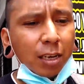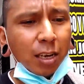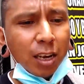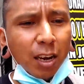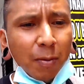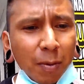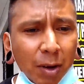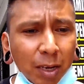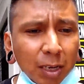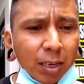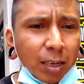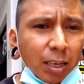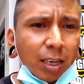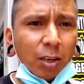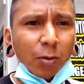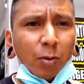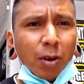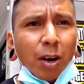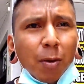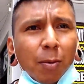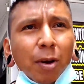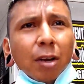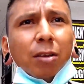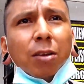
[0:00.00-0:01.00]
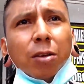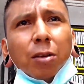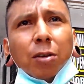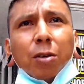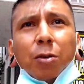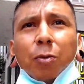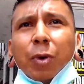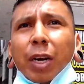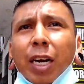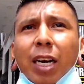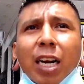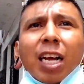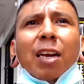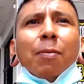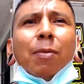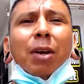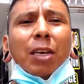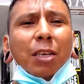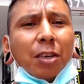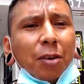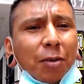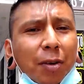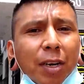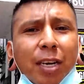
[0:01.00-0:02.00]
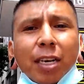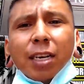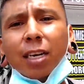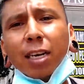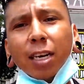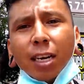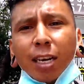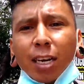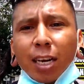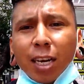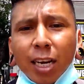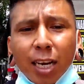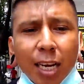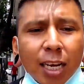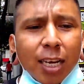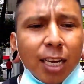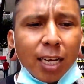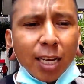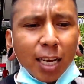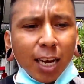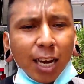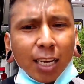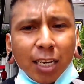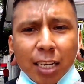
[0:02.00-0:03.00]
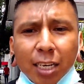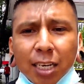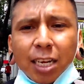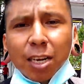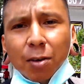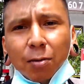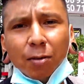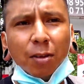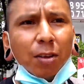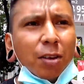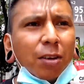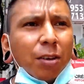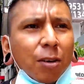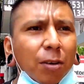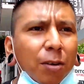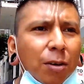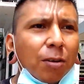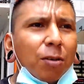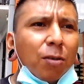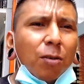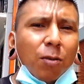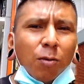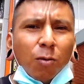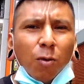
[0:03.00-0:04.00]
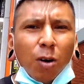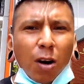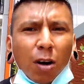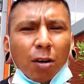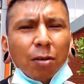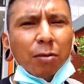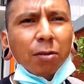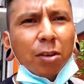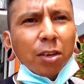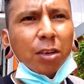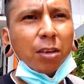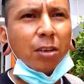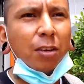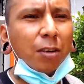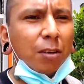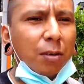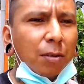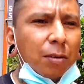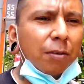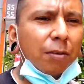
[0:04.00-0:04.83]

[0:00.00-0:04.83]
I mean, sometimes when I'm about to reclaim my screen, I just hit it with the water, the